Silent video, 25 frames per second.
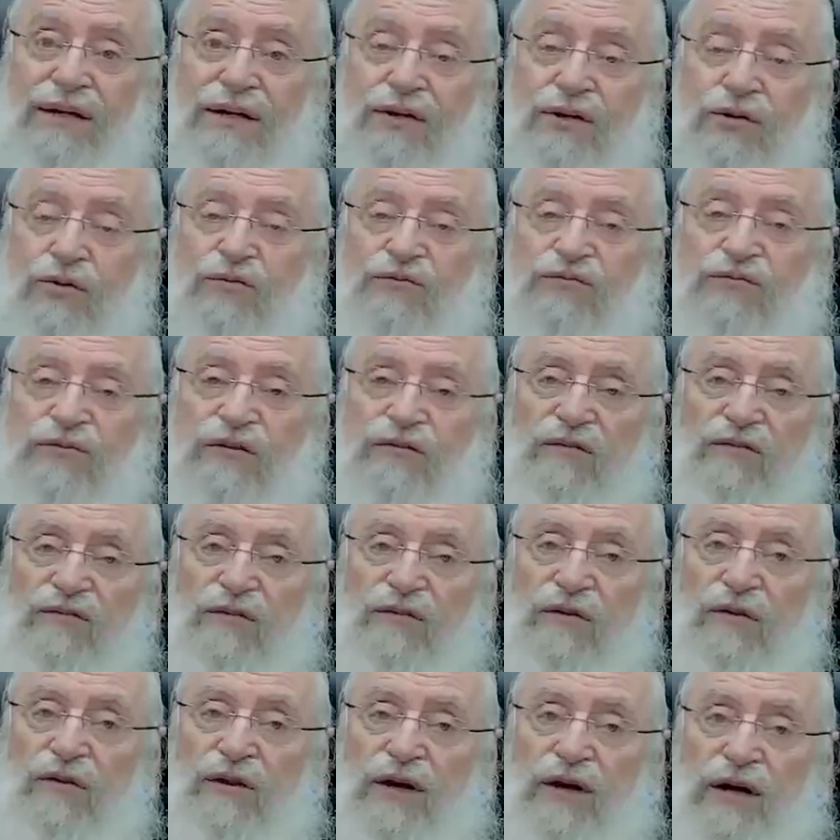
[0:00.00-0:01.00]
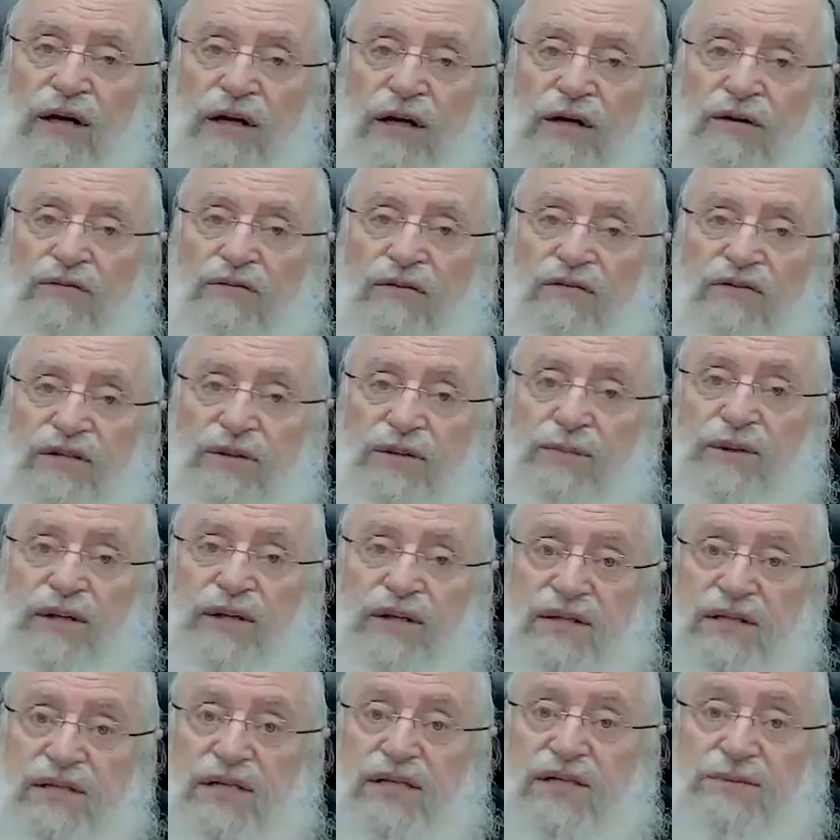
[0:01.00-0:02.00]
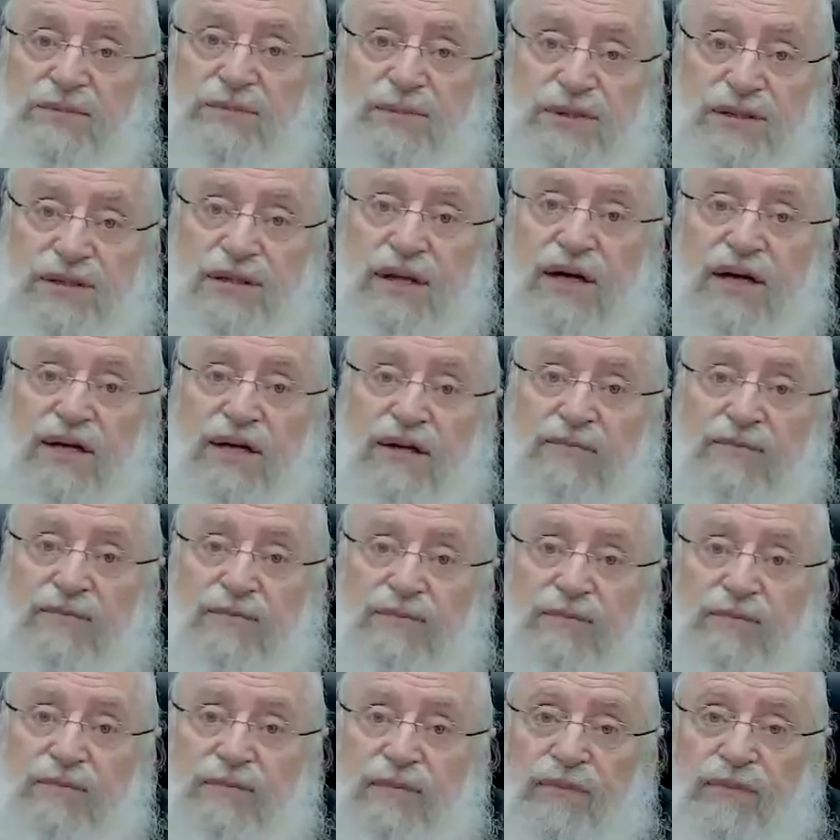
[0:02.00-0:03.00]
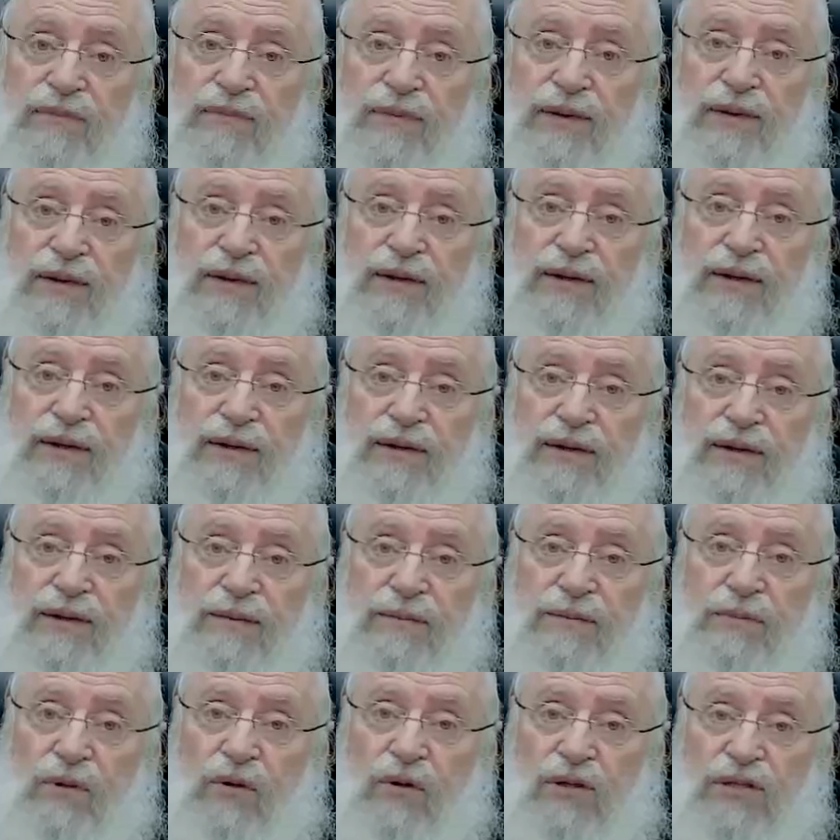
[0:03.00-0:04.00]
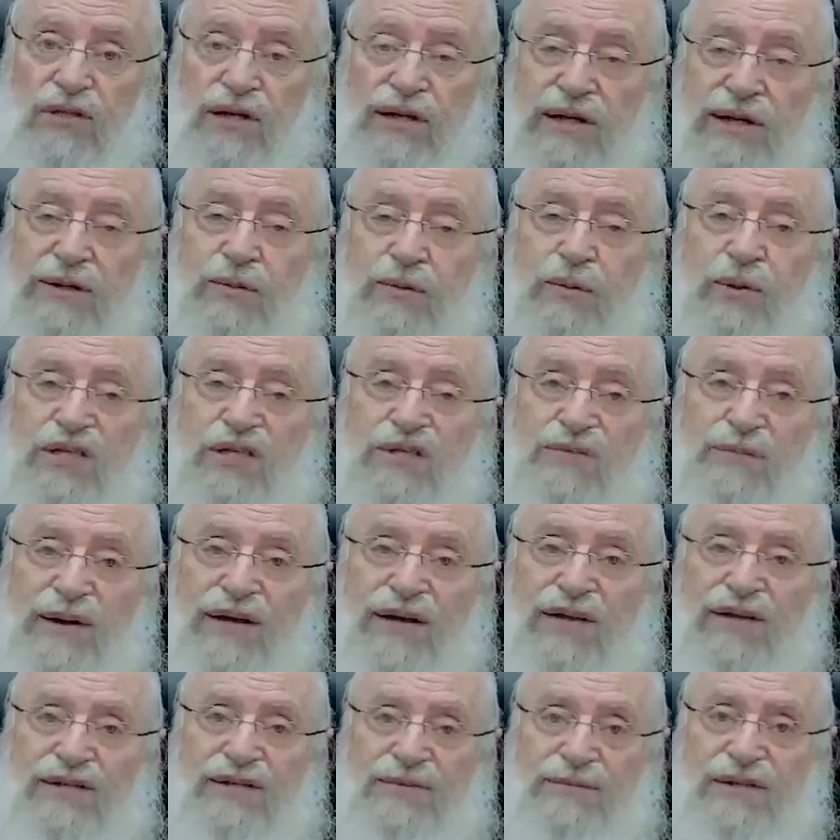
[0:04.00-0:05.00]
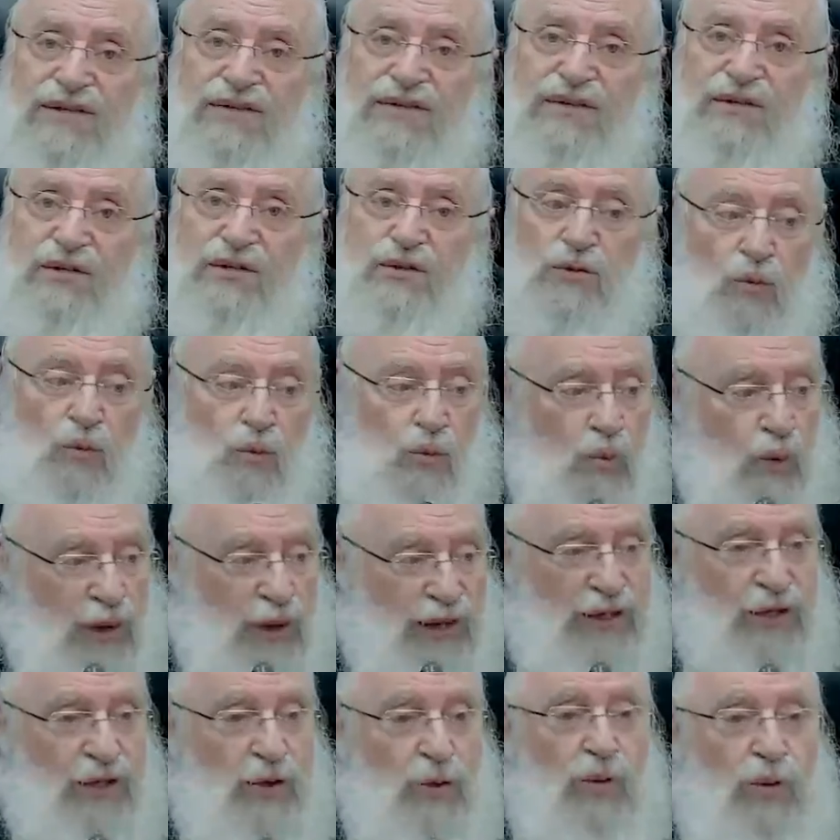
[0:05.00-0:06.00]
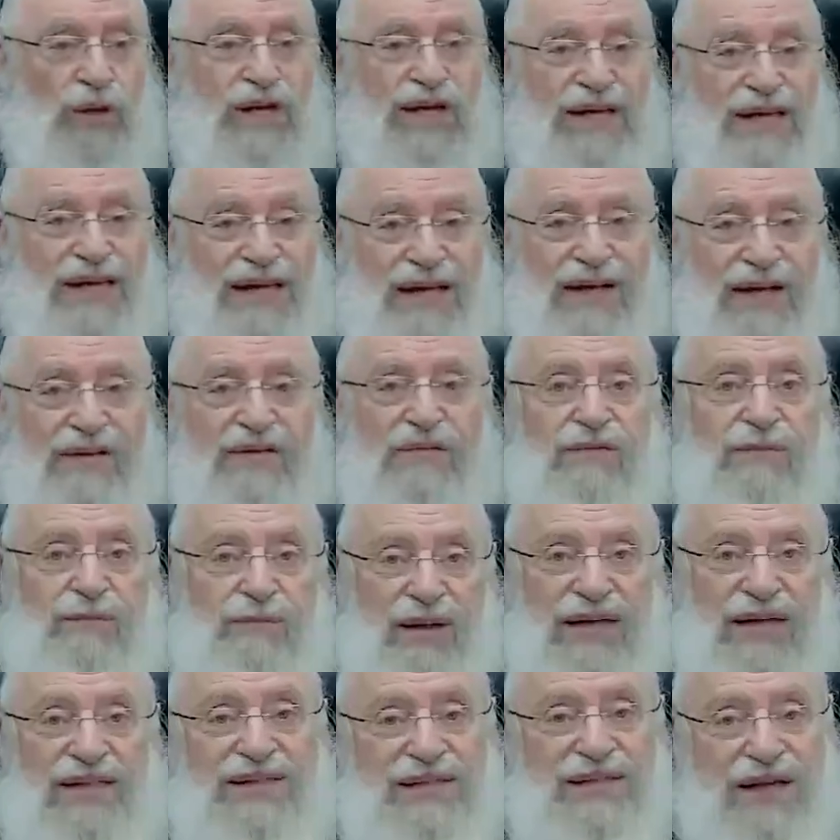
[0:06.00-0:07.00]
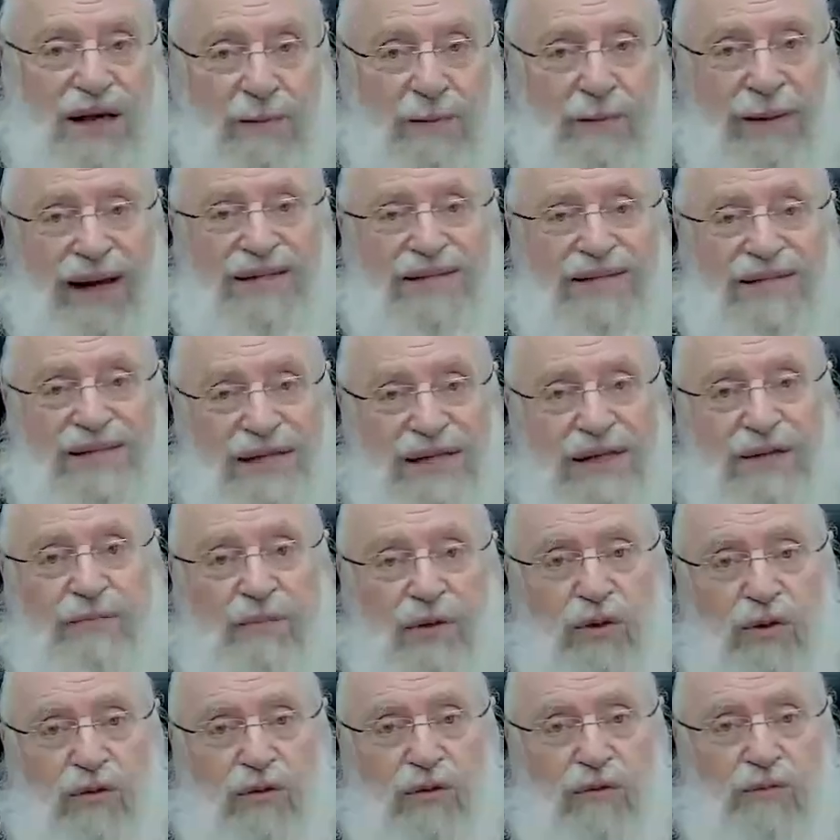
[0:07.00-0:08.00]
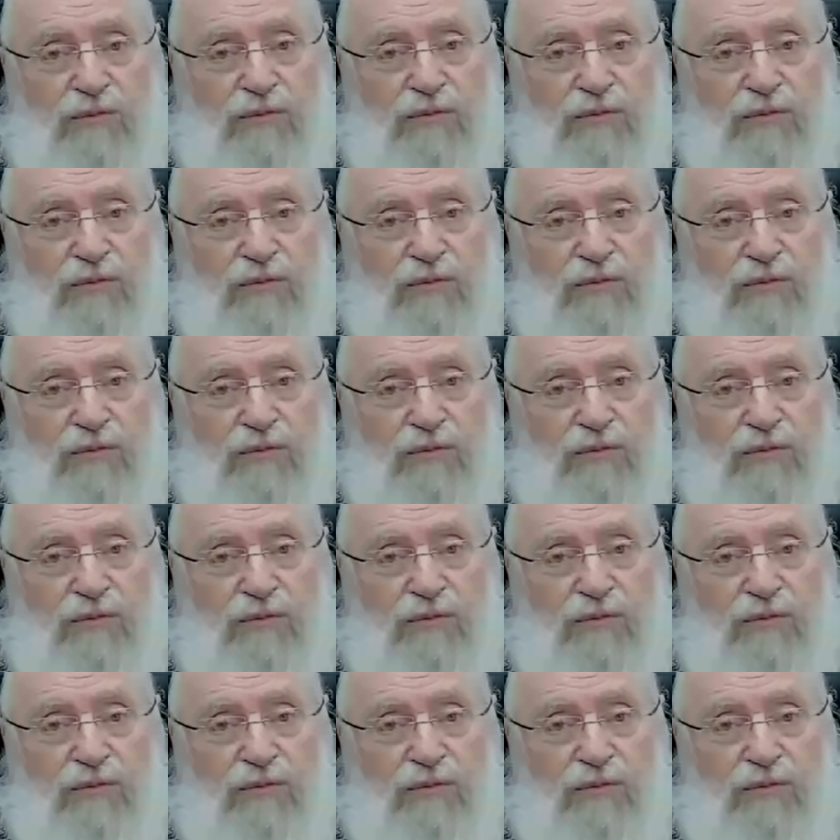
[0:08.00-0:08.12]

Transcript: to fulfill the chiyuv of Sipi Yetzias Mitzrayim. Because you need to explain this mitzvahs when you eat Pesach Matzah and Maror.